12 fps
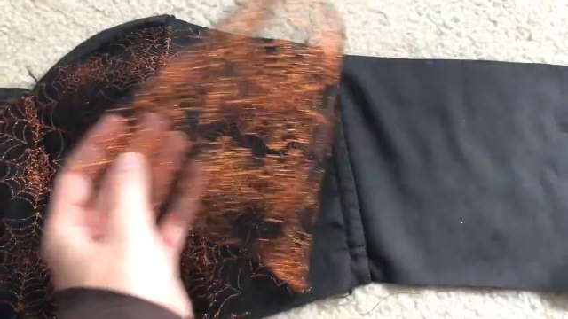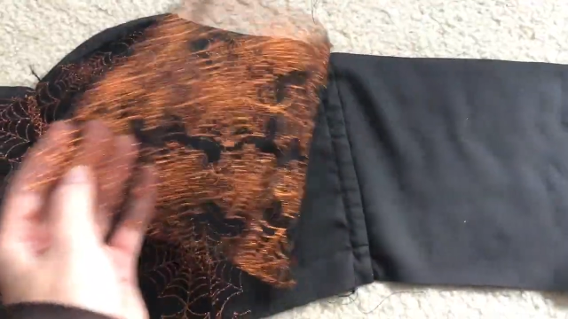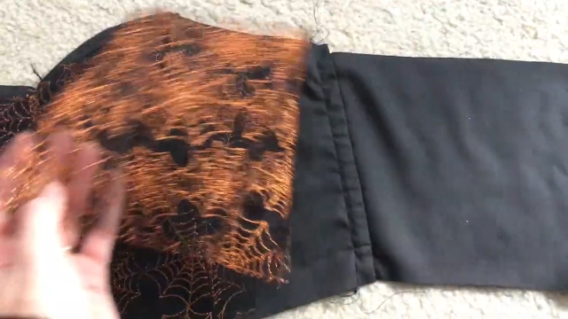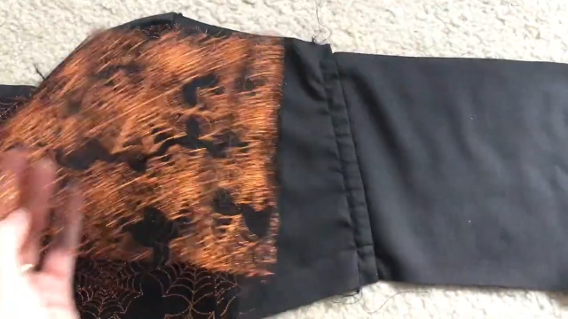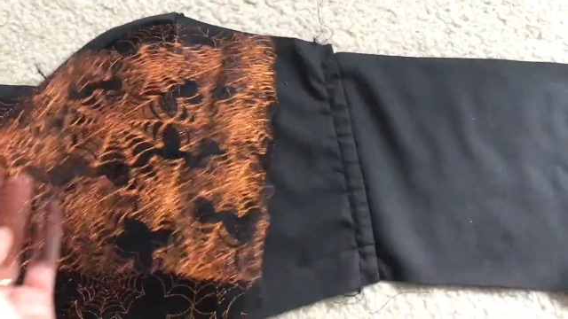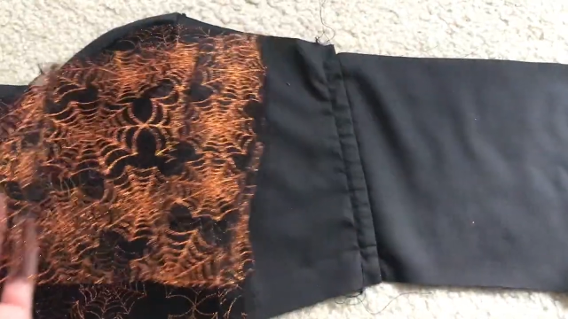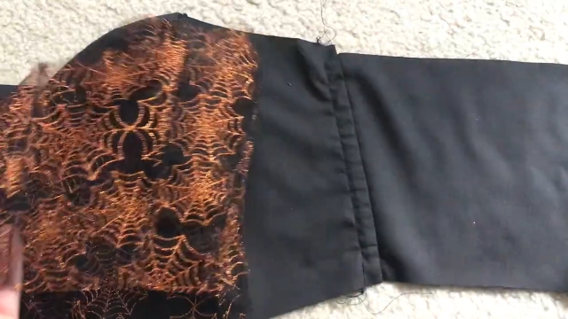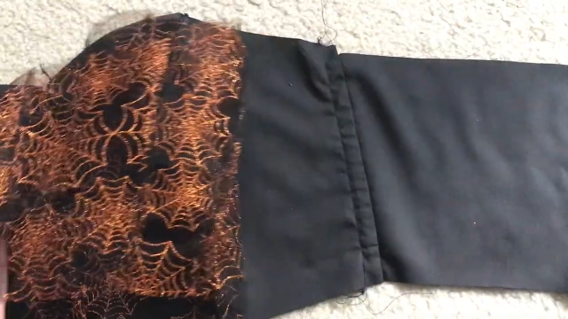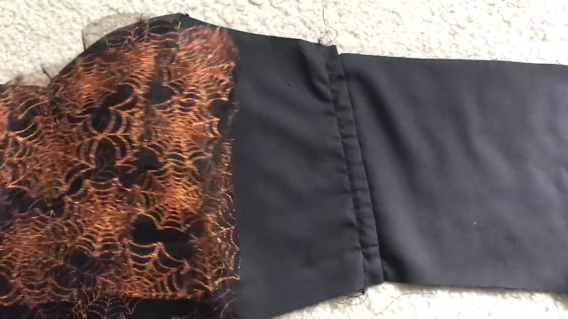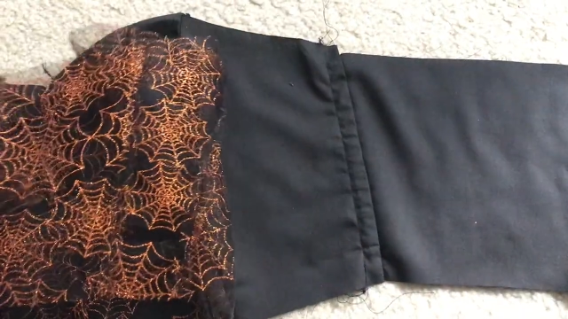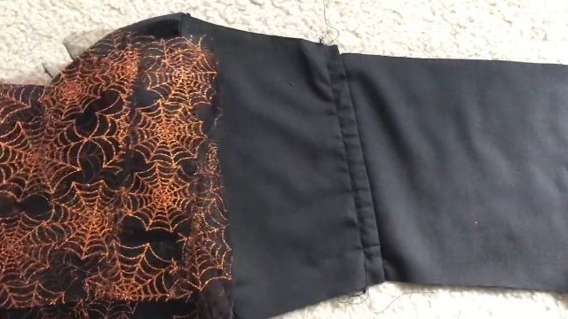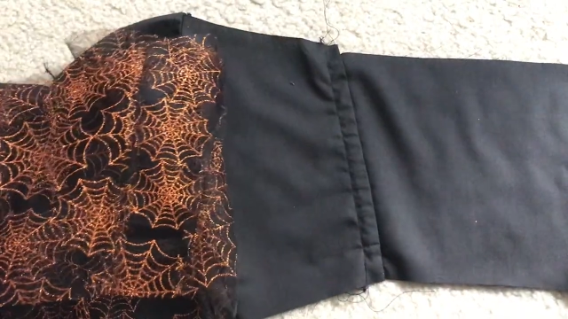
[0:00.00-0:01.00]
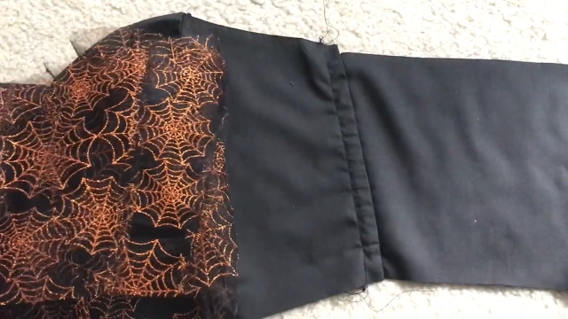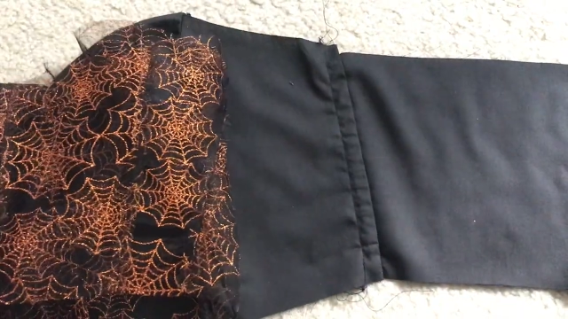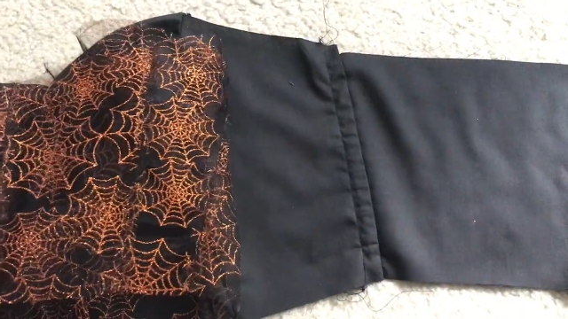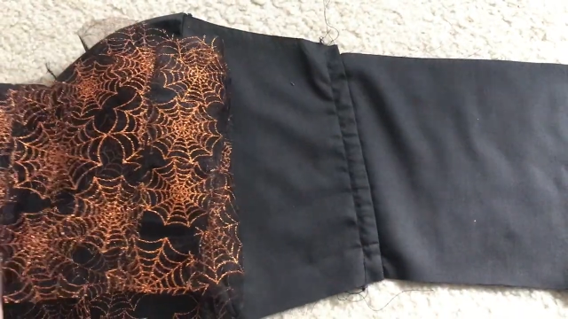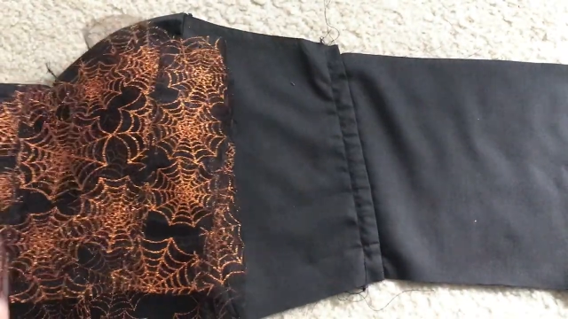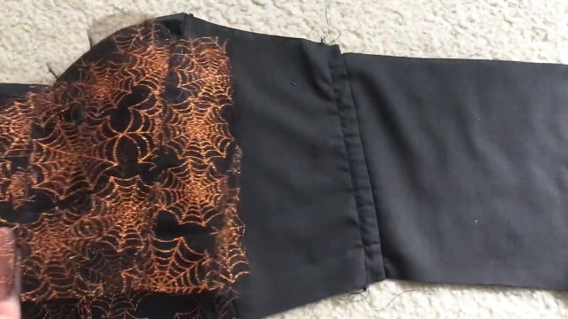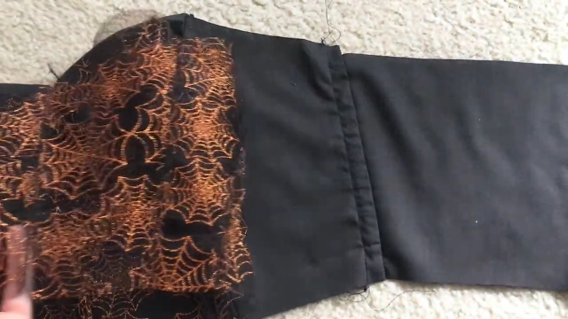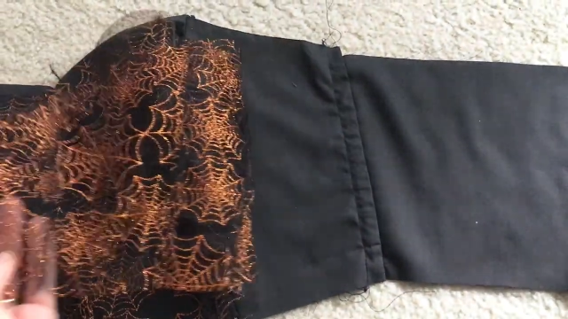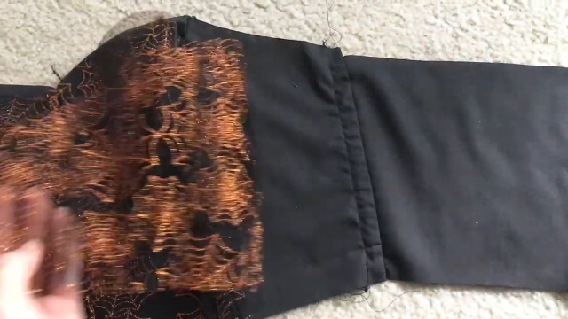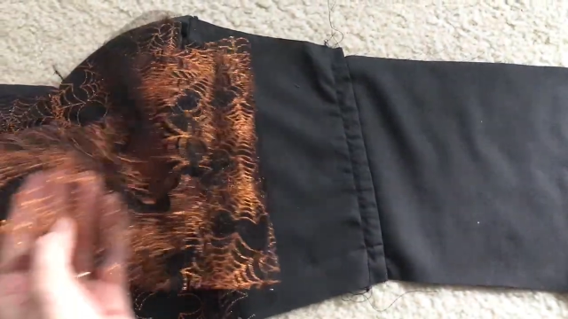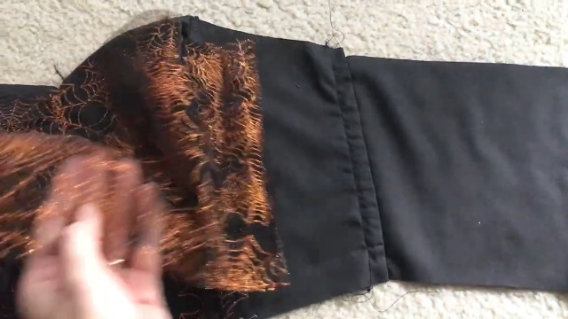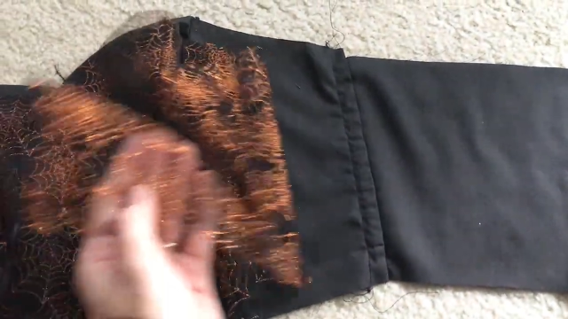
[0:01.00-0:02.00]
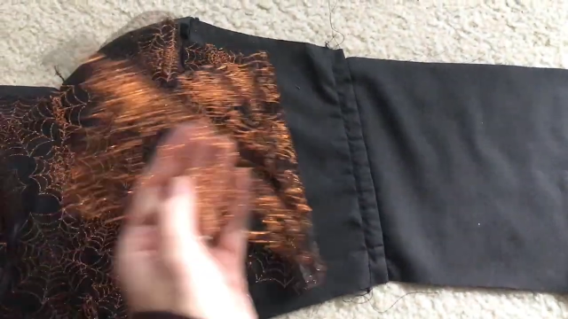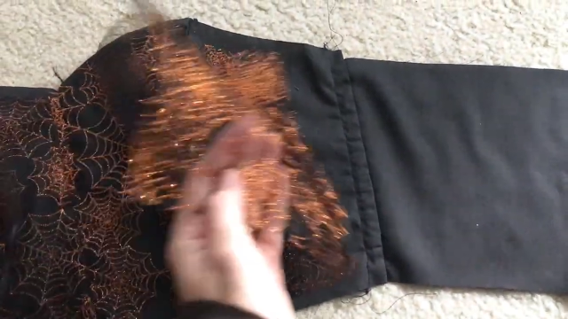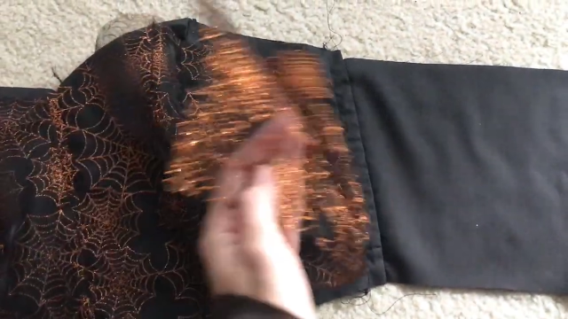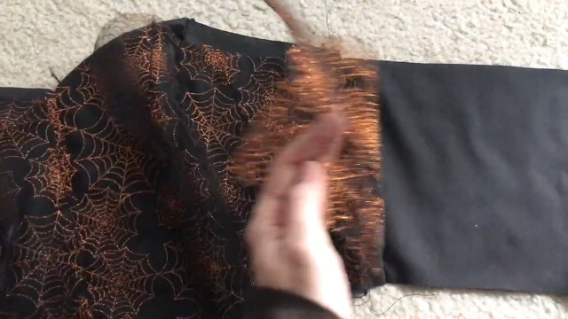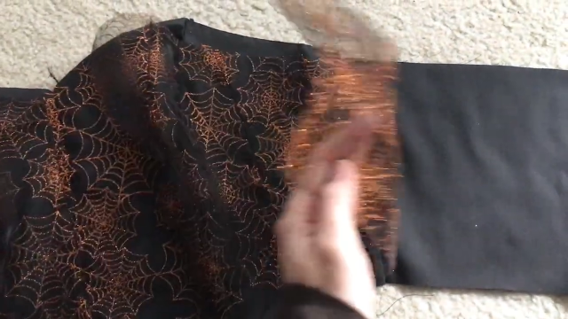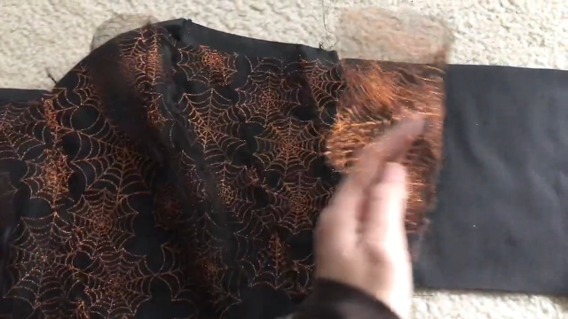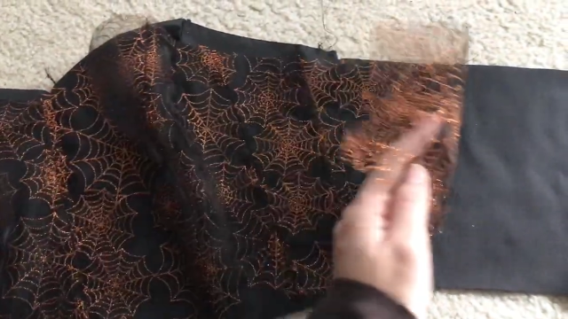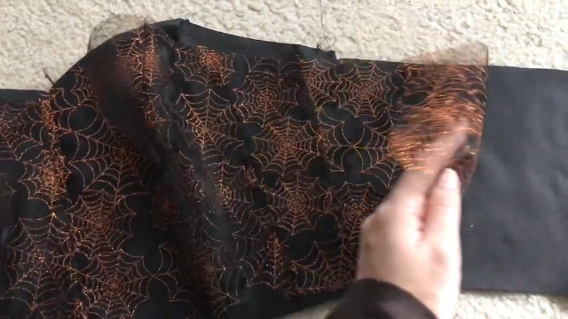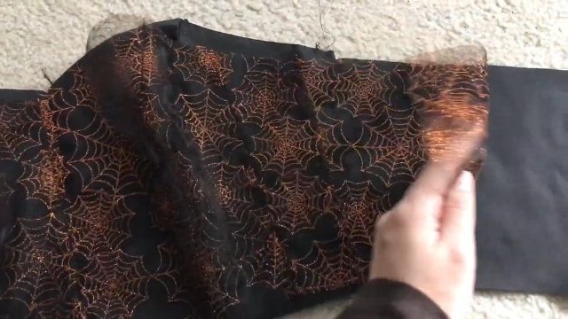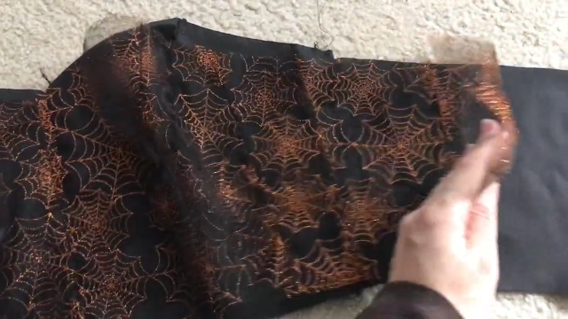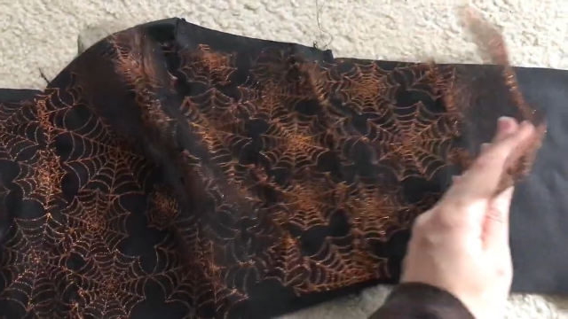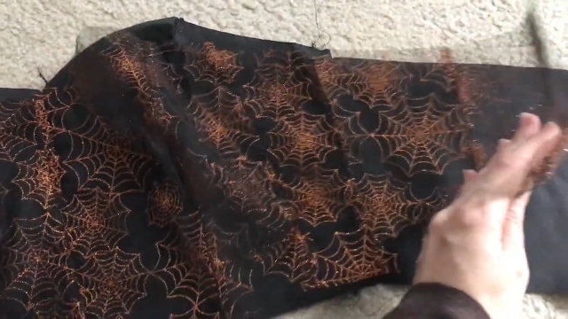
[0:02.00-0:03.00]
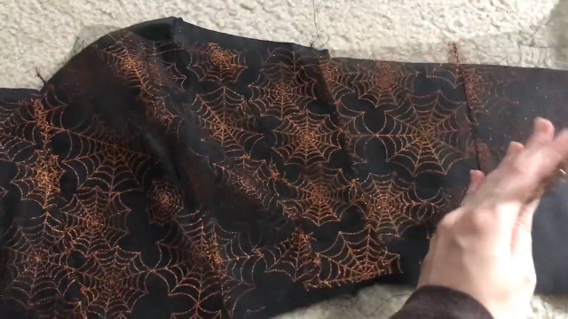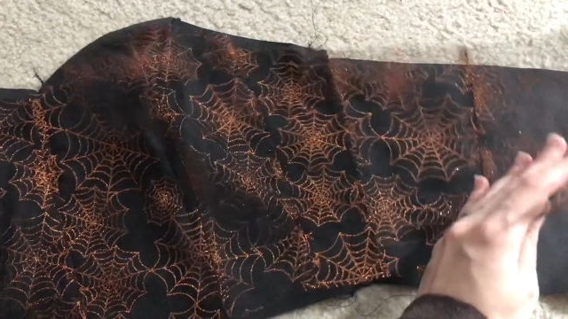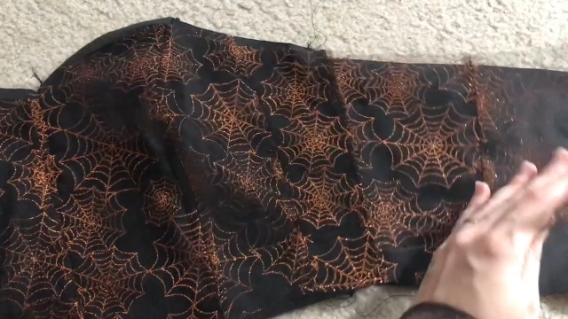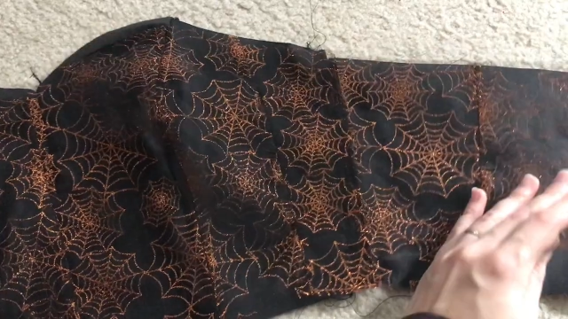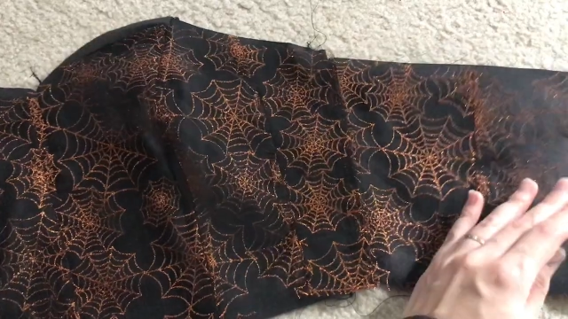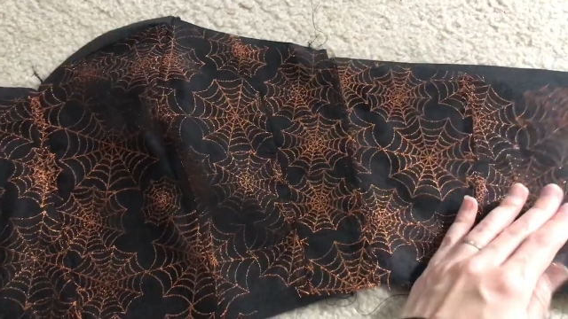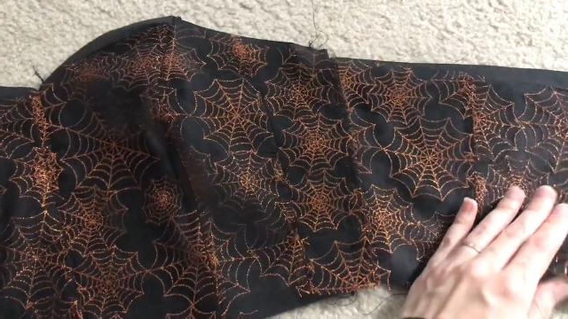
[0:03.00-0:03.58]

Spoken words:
[unreadable: no face in view]